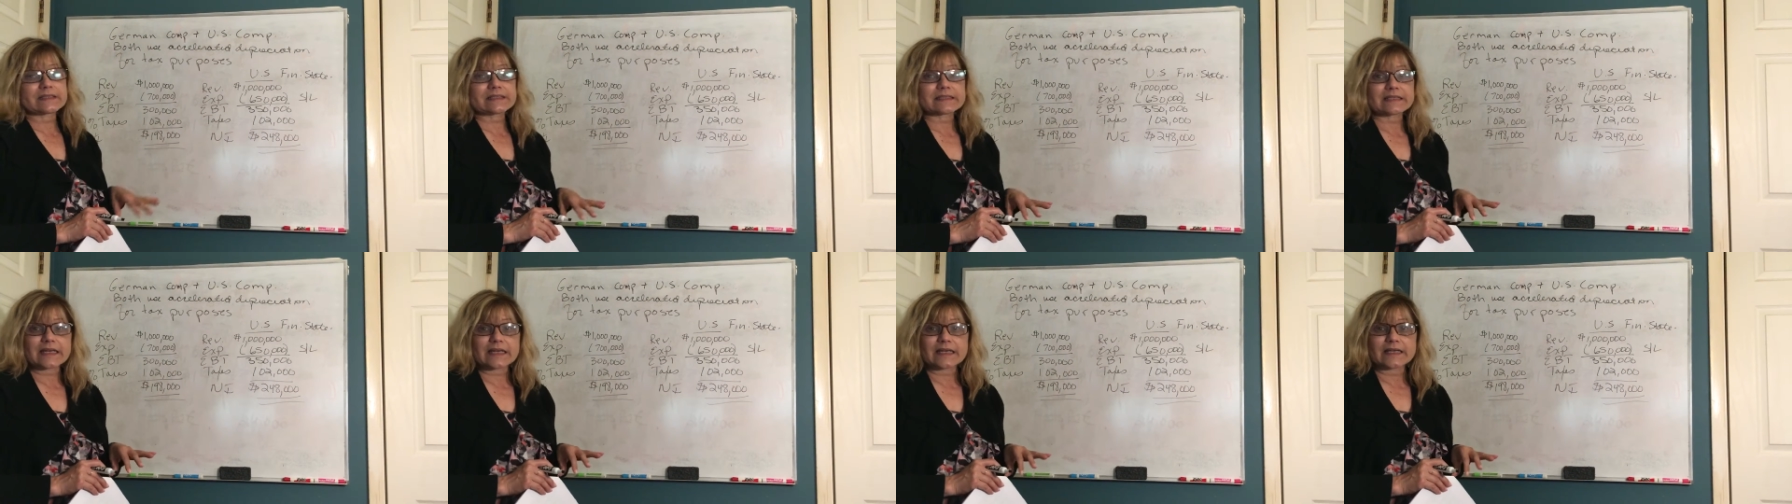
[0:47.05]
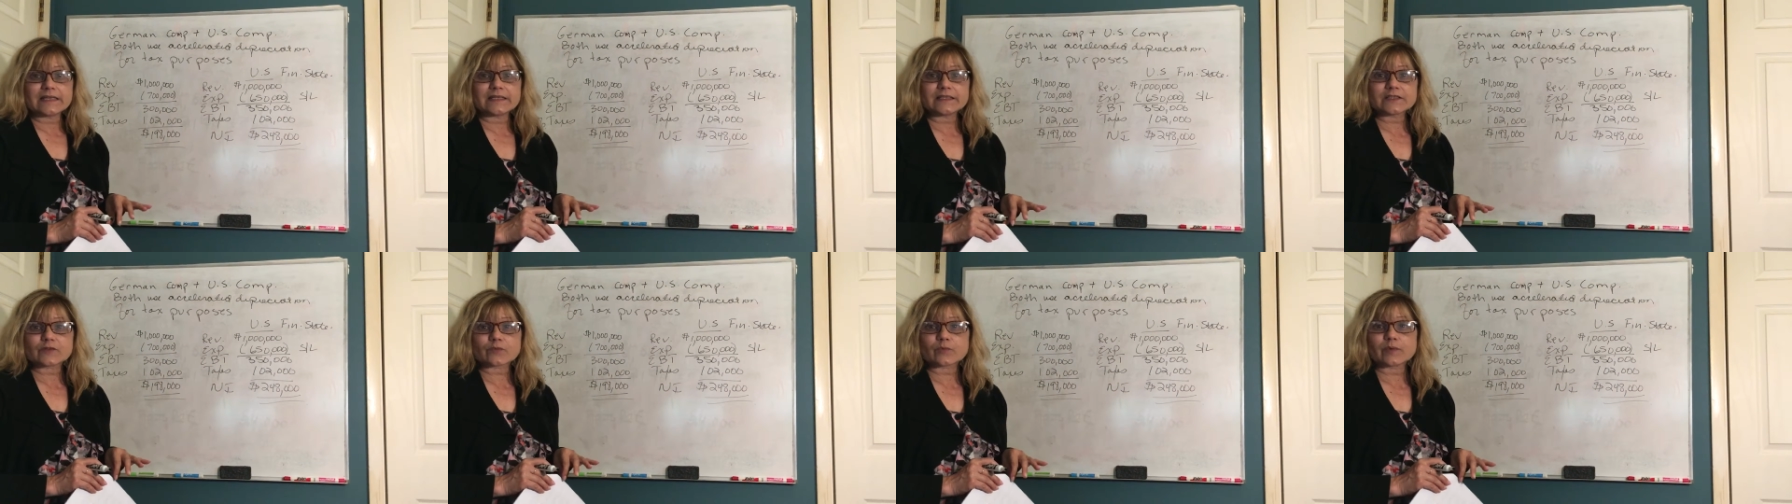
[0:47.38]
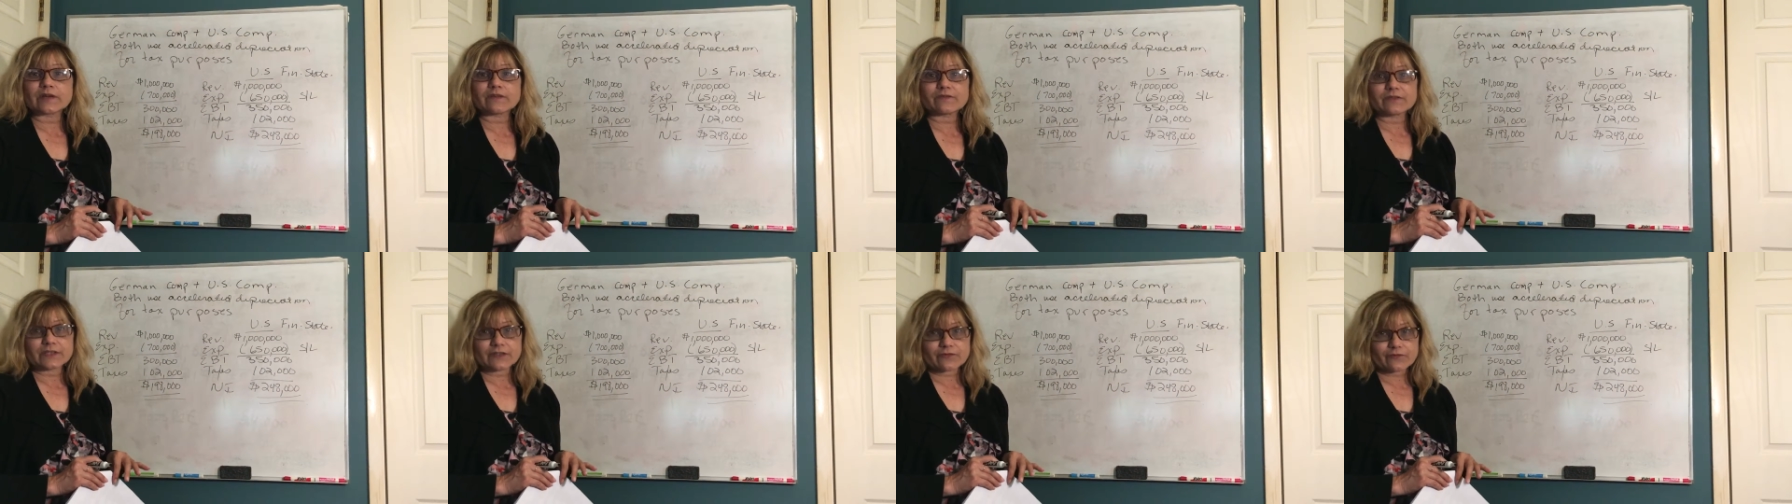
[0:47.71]
States, we
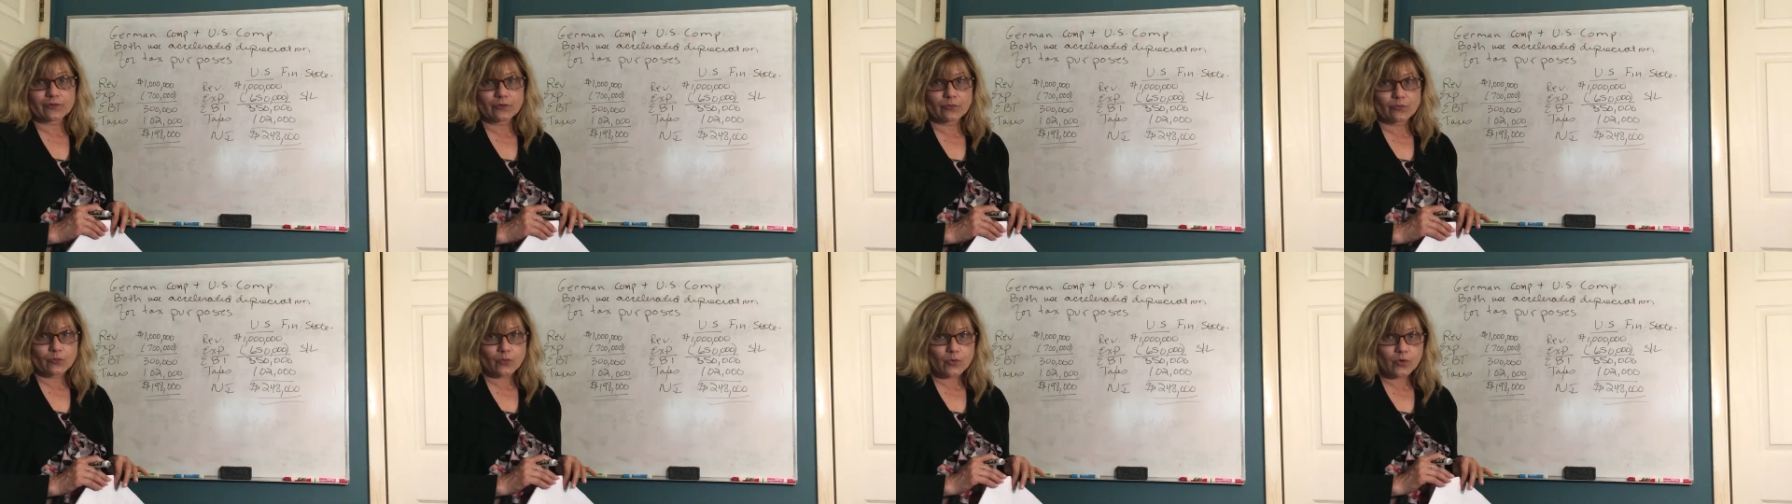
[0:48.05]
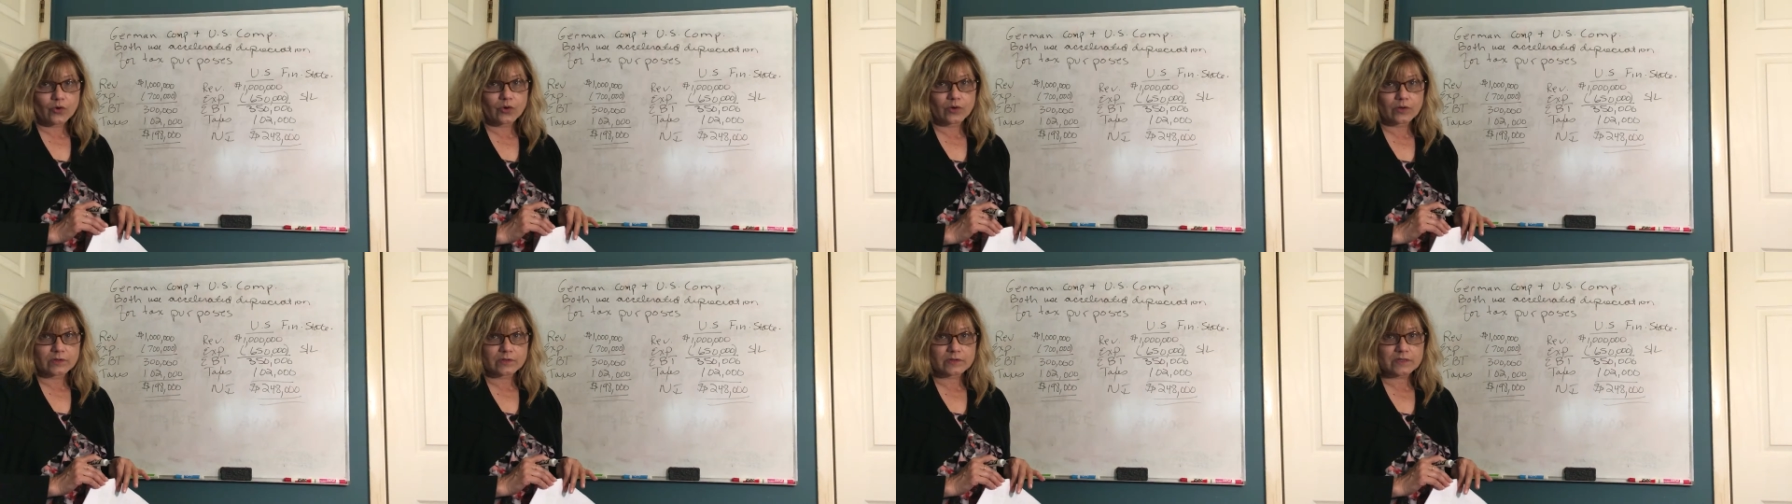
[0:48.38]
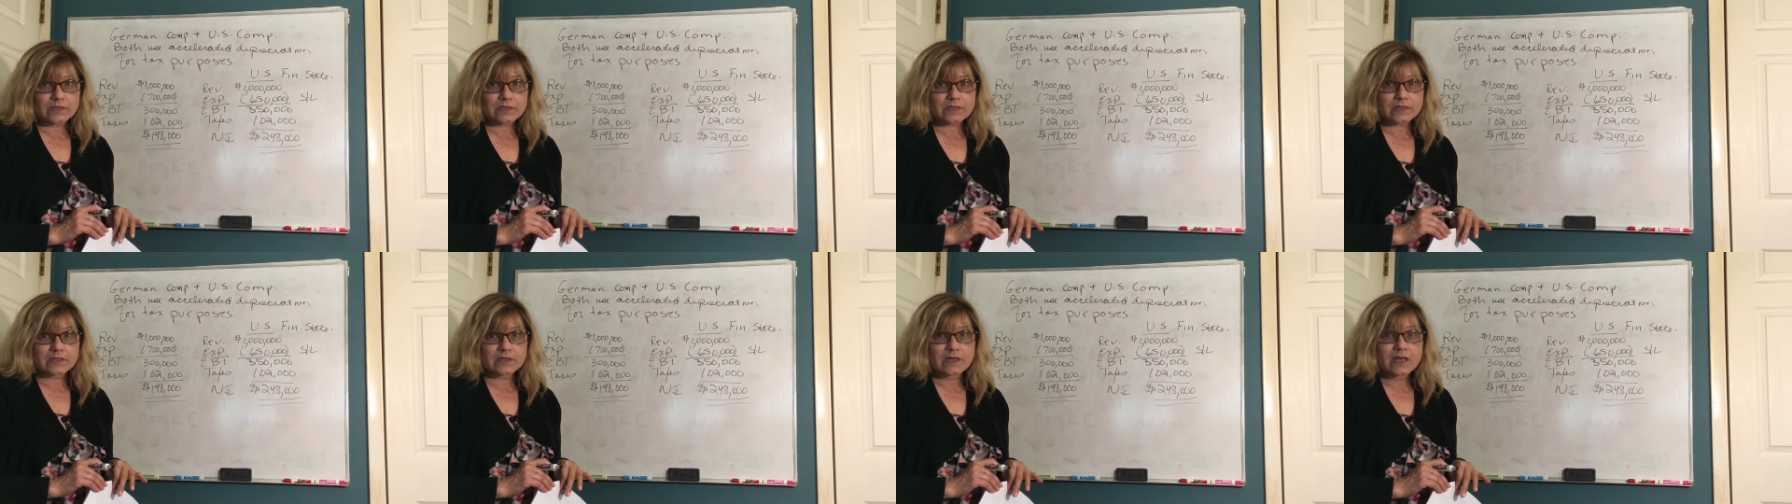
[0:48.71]
have different
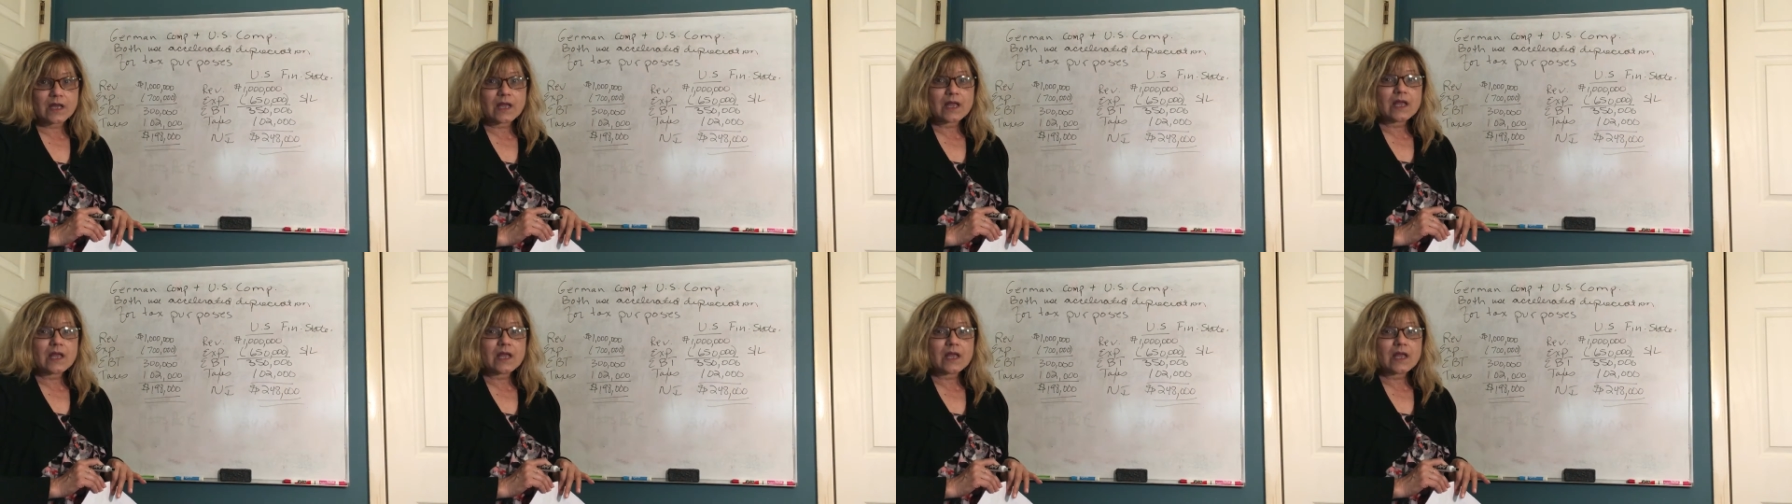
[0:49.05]
rules.